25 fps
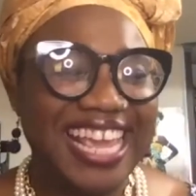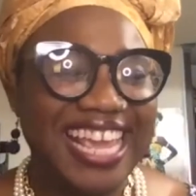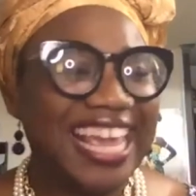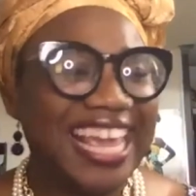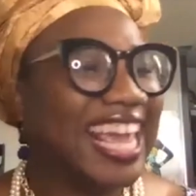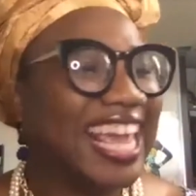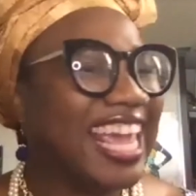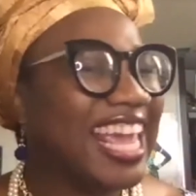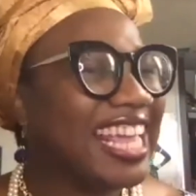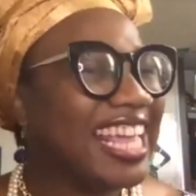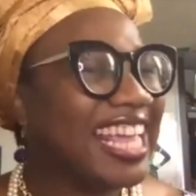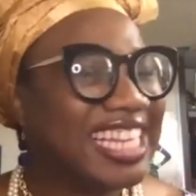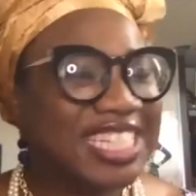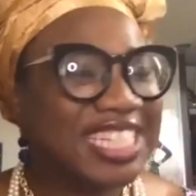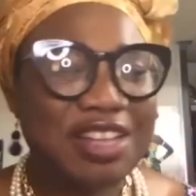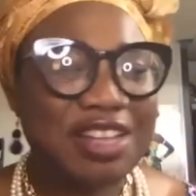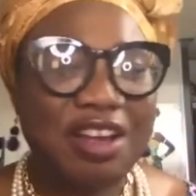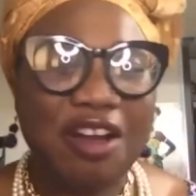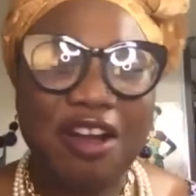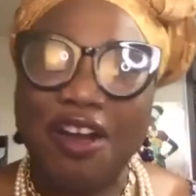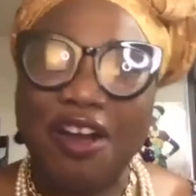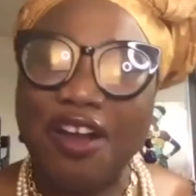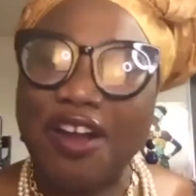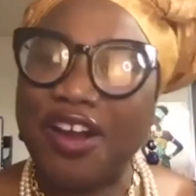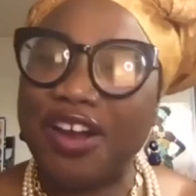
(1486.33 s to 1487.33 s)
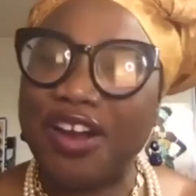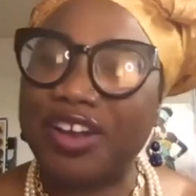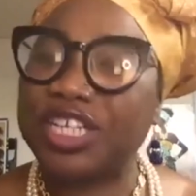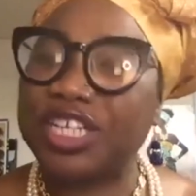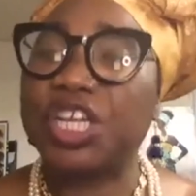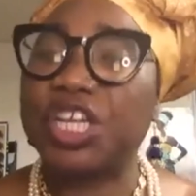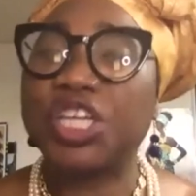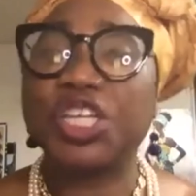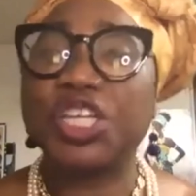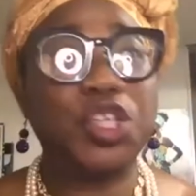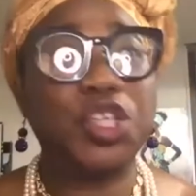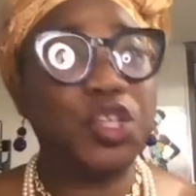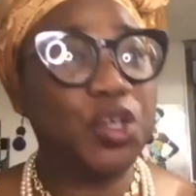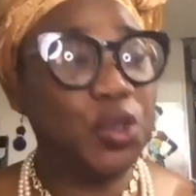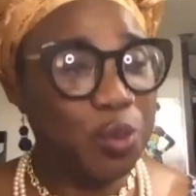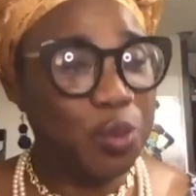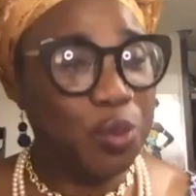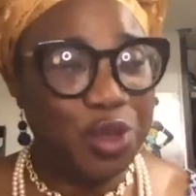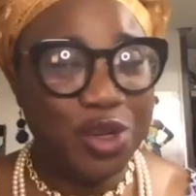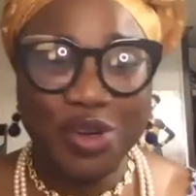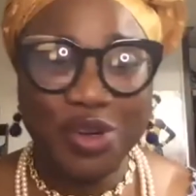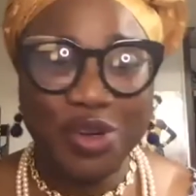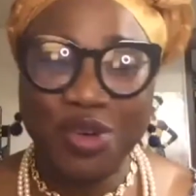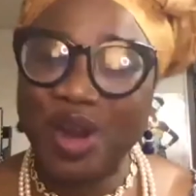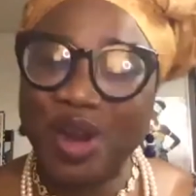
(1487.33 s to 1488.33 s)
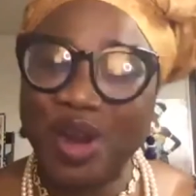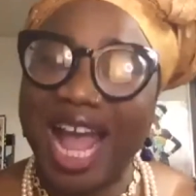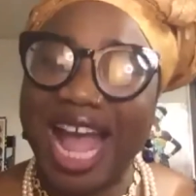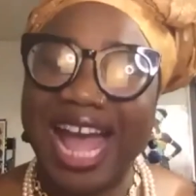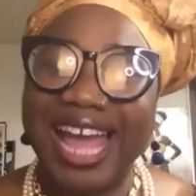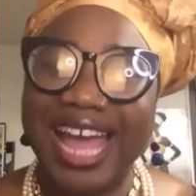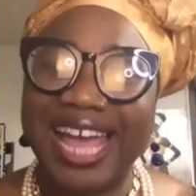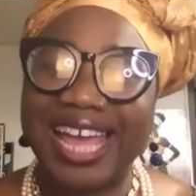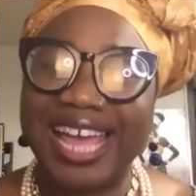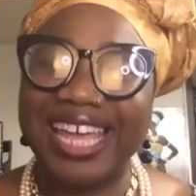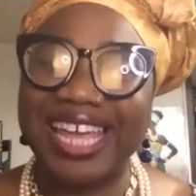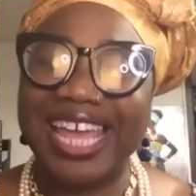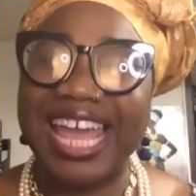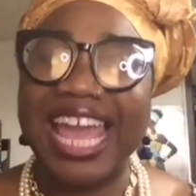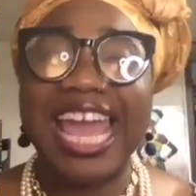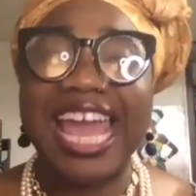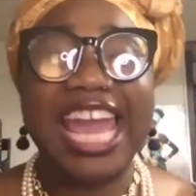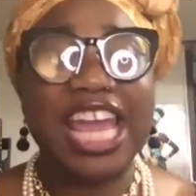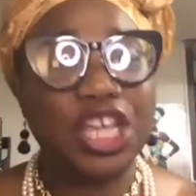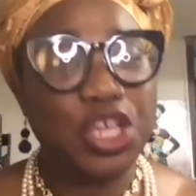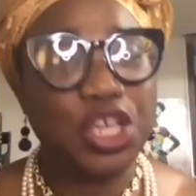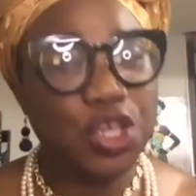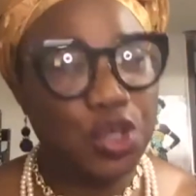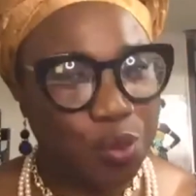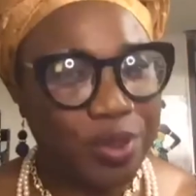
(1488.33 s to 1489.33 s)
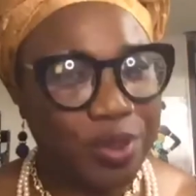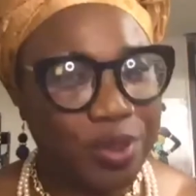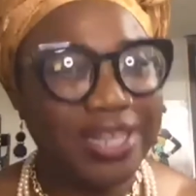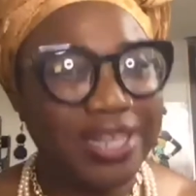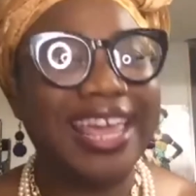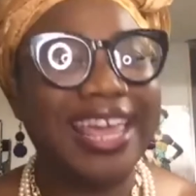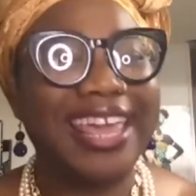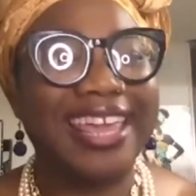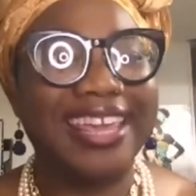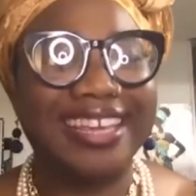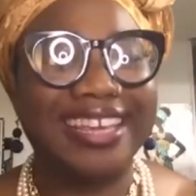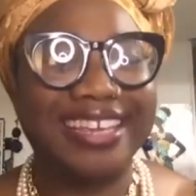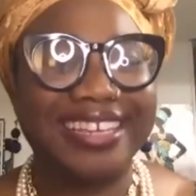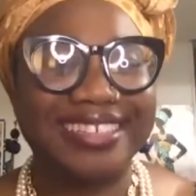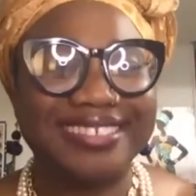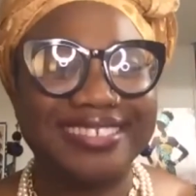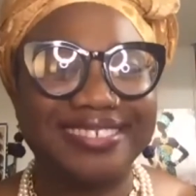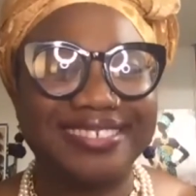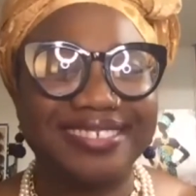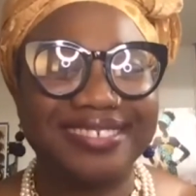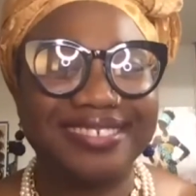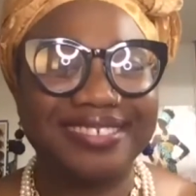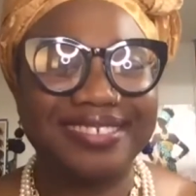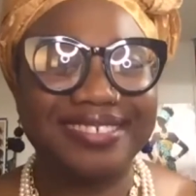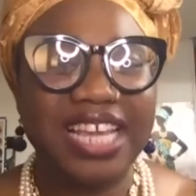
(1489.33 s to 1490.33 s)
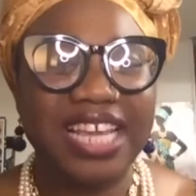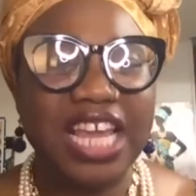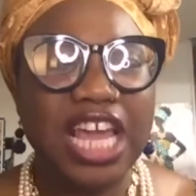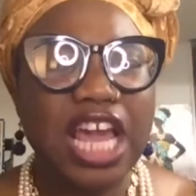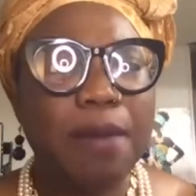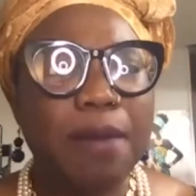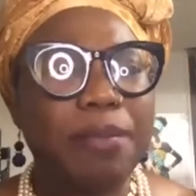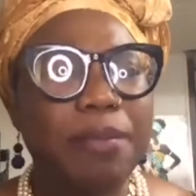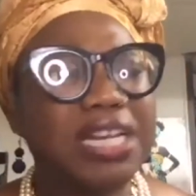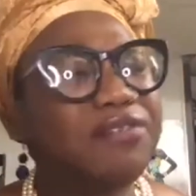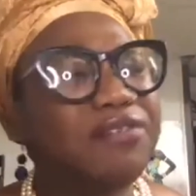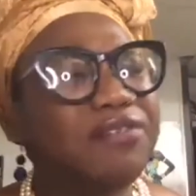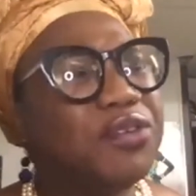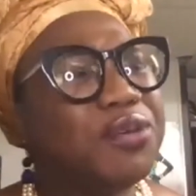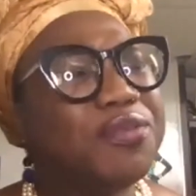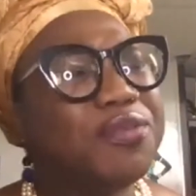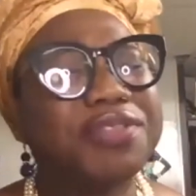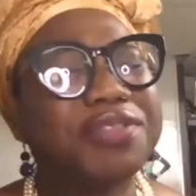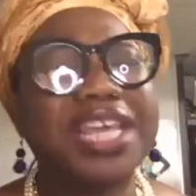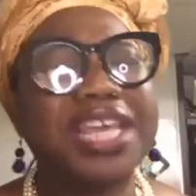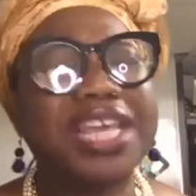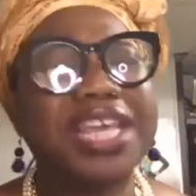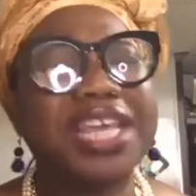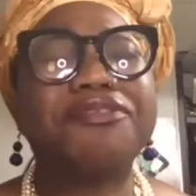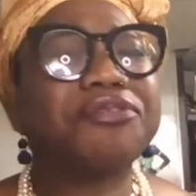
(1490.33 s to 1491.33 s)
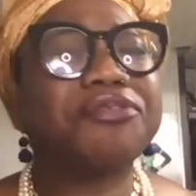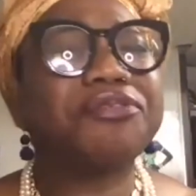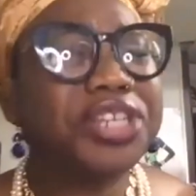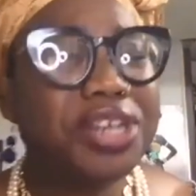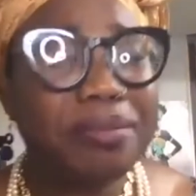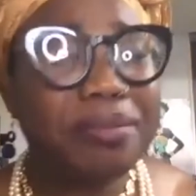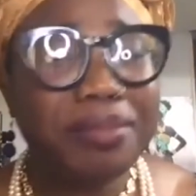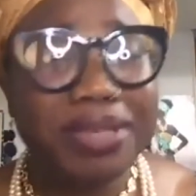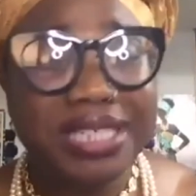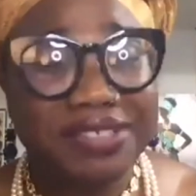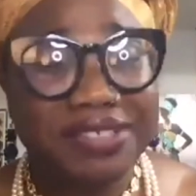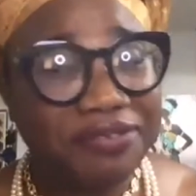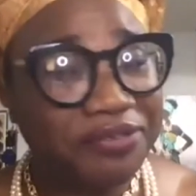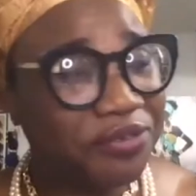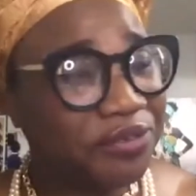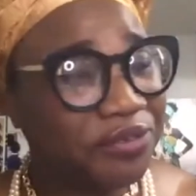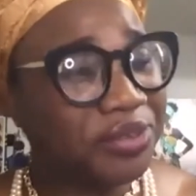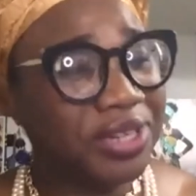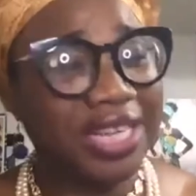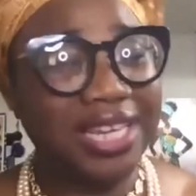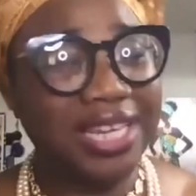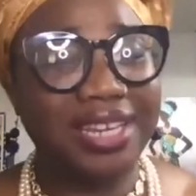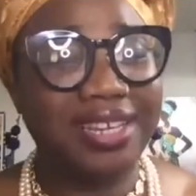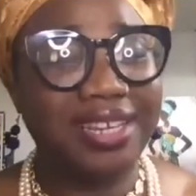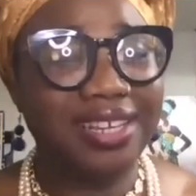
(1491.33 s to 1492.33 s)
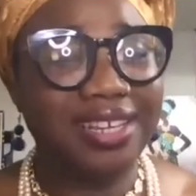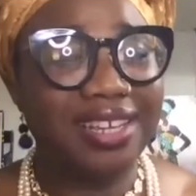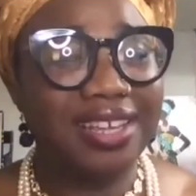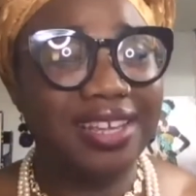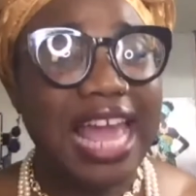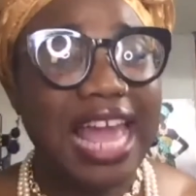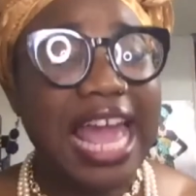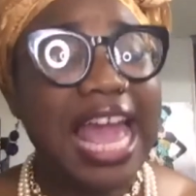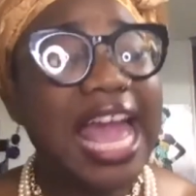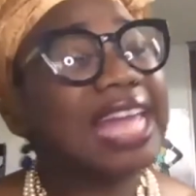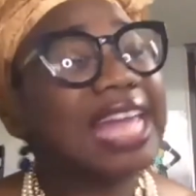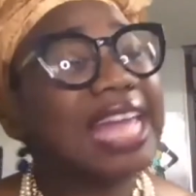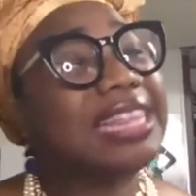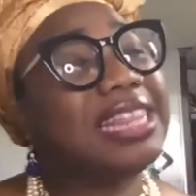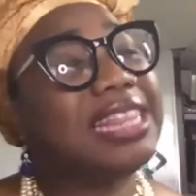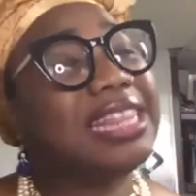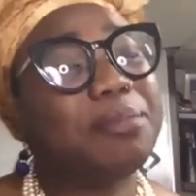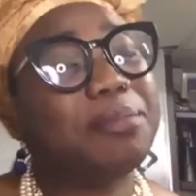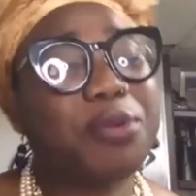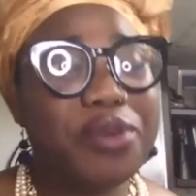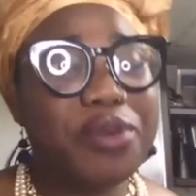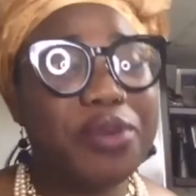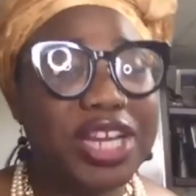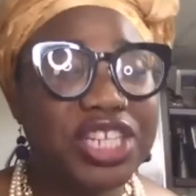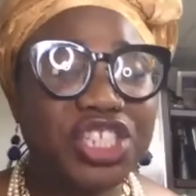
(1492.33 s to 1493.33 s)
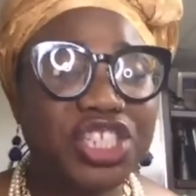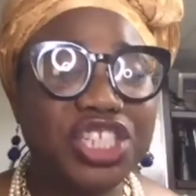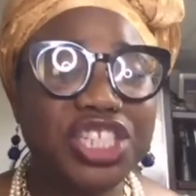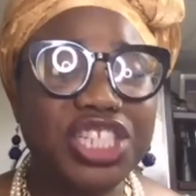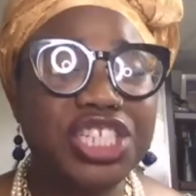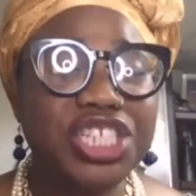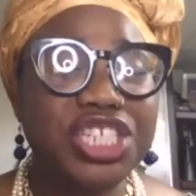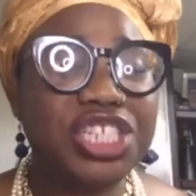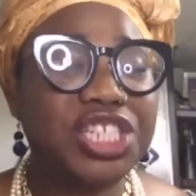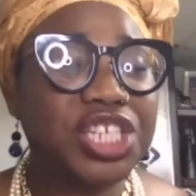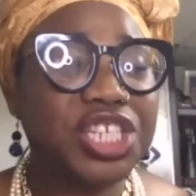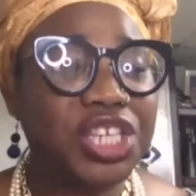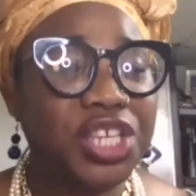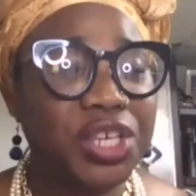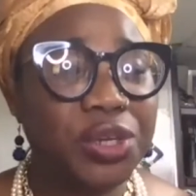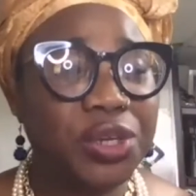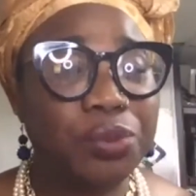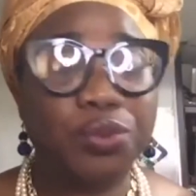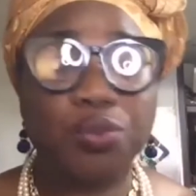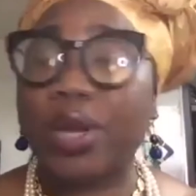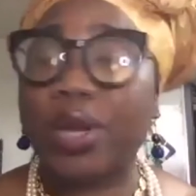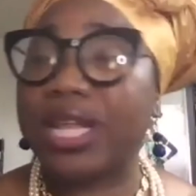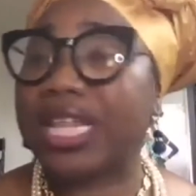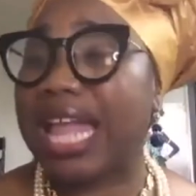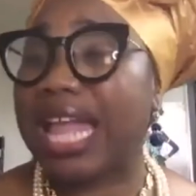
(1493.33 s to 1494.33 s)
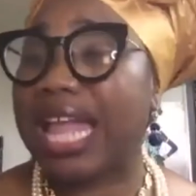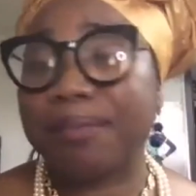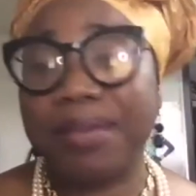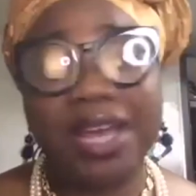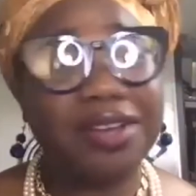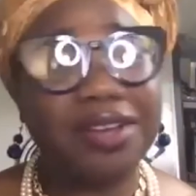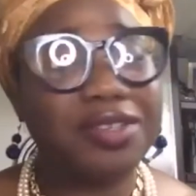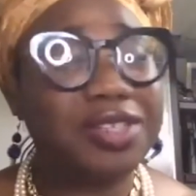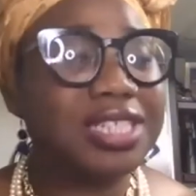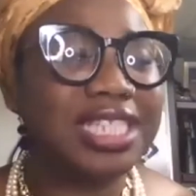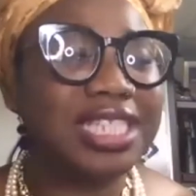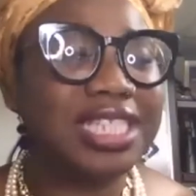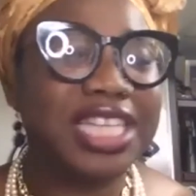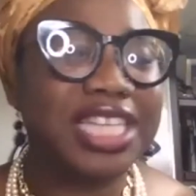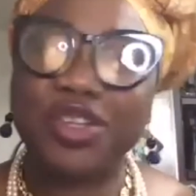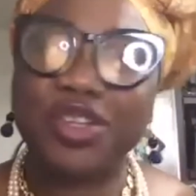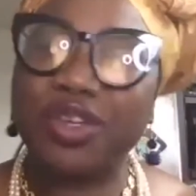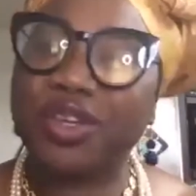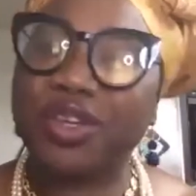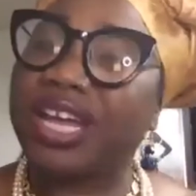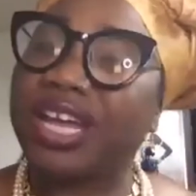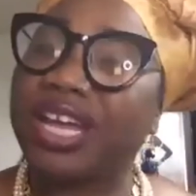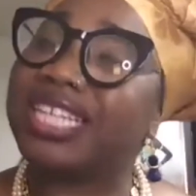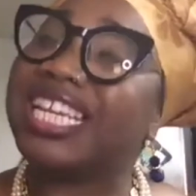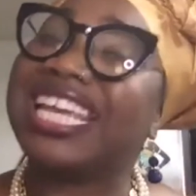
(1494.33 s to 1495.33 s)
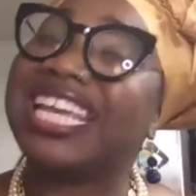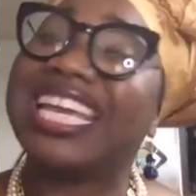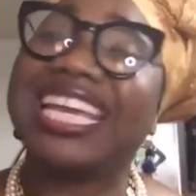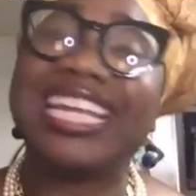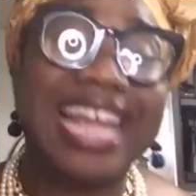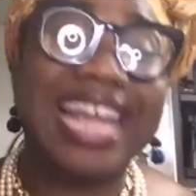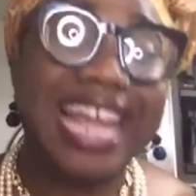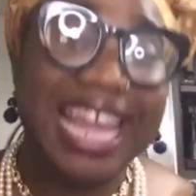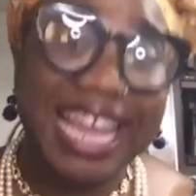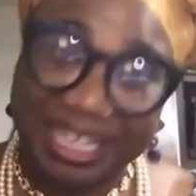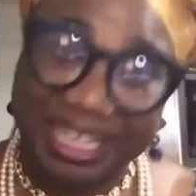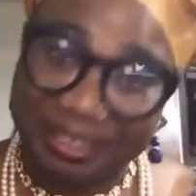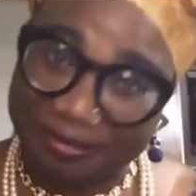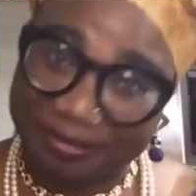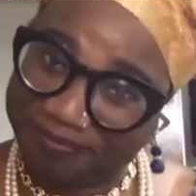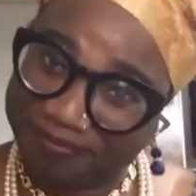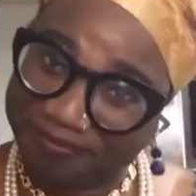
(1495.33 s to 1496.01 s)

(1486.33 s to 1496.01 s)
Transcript: It is hard. You will cry and you will ache. But if you think freedom is free, And liberation is cute. Well, I'm here to tell you, honey, it ain't.